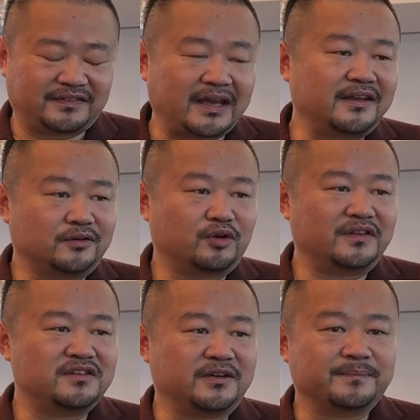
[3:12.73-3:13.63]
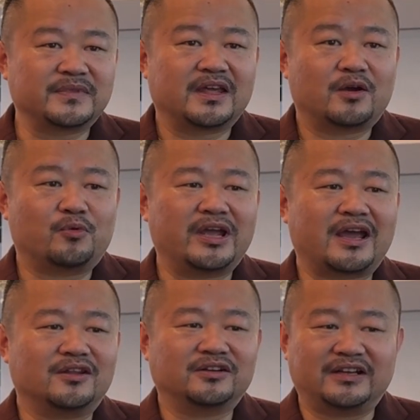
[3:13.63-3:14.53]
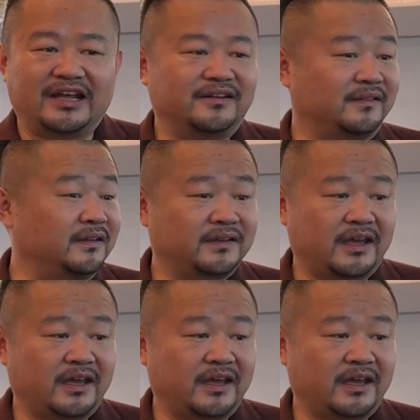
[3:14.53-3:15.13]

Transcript: The second question, mm. we cannot let this